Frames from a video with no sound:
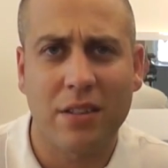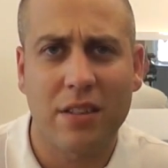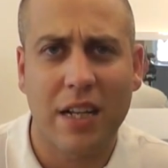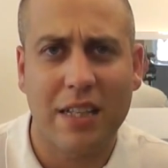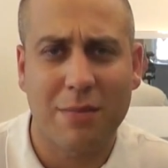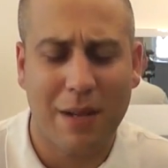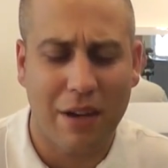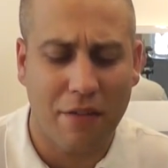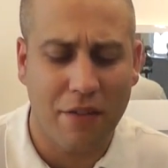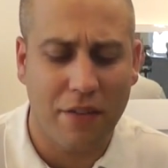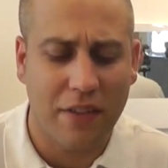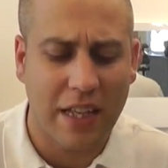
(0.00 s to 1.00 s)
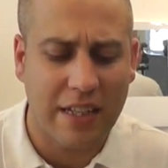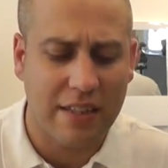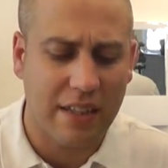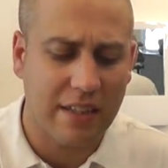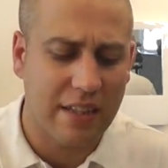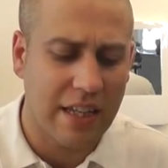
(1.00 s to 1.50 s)
so that's about
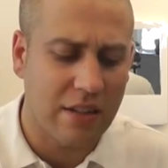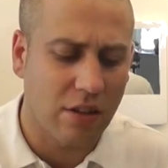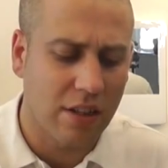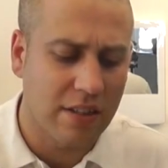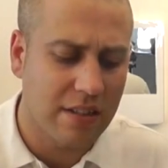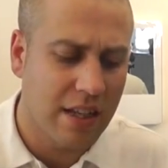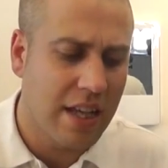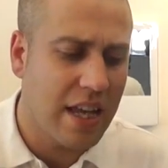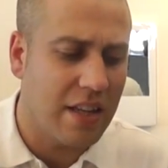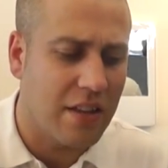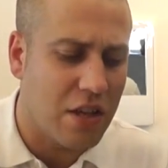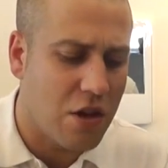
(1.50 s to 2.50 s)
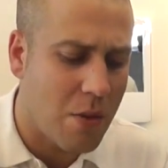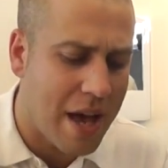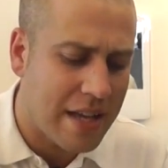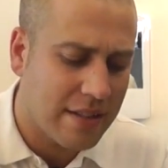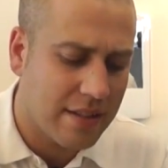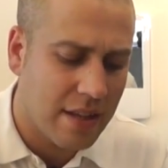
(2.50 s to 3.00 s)
$15–16 in the
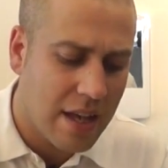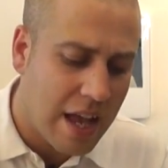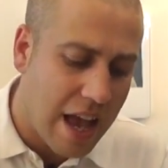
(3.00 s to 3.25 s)
US.